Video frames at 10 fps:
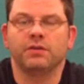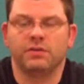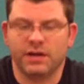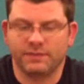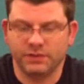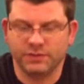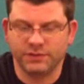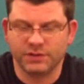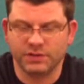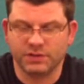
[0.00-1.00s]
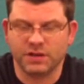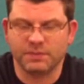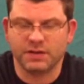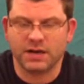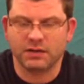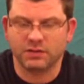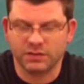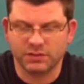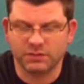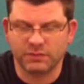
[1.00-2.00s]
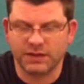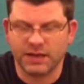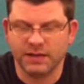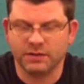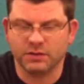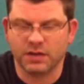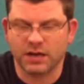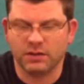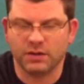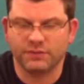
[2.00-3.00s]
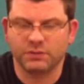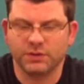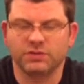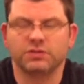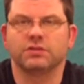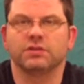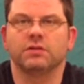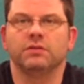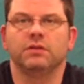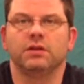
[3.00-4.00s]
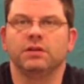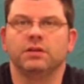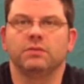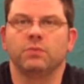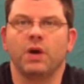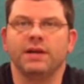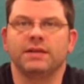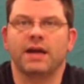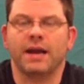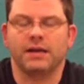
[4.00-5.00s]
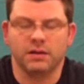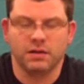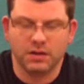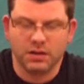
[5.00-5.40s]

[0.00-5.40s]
You don't have to use this type of toggle. This is a rectangular on and off switch, just a white dot.